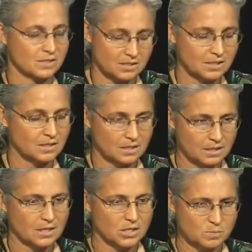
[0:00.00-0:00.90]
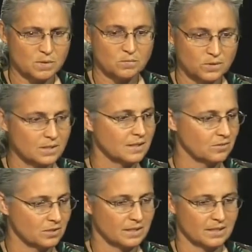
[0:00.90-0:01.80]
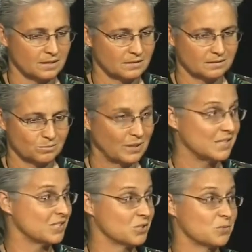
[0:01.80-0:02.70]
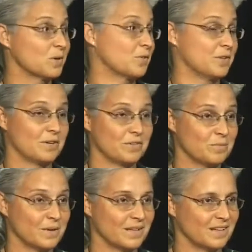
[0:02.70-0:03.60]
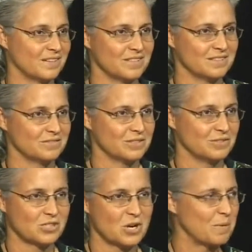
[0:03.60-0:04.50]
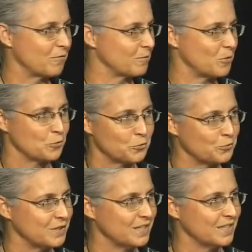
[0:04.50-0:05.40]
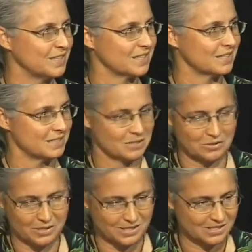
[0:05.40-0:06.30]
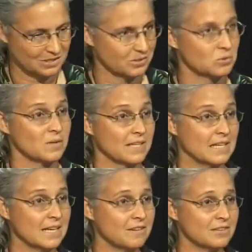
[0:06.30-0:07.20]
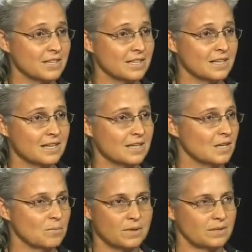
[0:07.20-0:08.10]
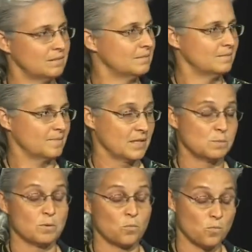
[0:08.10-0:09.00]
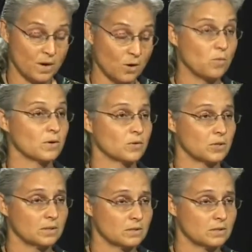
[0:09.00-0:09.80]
I think it's been really, really pleasant to work with everybody. I mean, when you talk about from 2003 to now it's now 2011, but it's been well worth it.